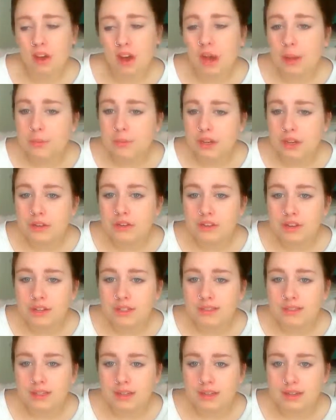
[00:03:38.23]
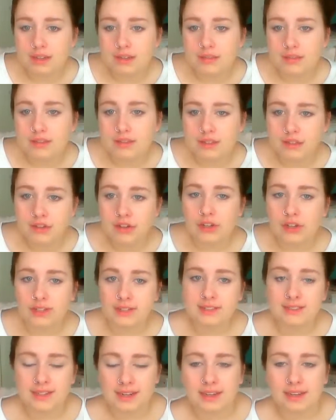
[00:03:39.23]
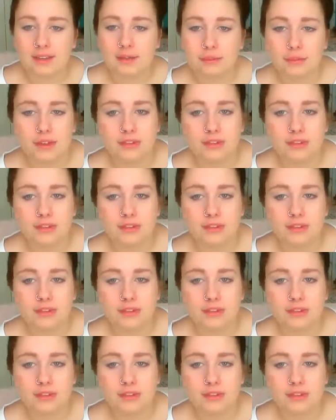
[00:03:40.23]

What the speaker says: I'm now 19, so it's taken